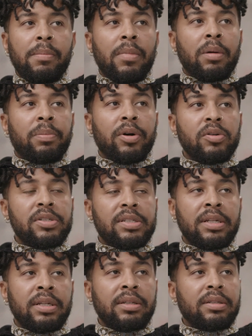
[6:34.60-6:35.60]
a
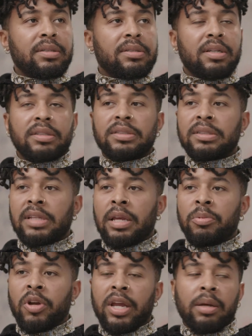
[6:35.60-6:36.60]
person such as
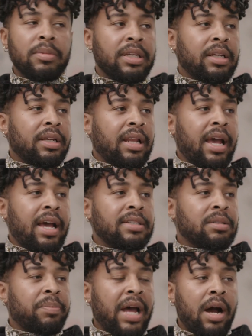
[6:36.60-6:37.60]
Abraham Lincoln has
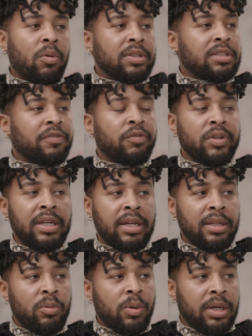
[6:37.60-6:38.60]
the power to free
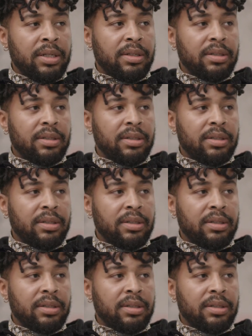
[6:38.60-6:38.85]
anyone.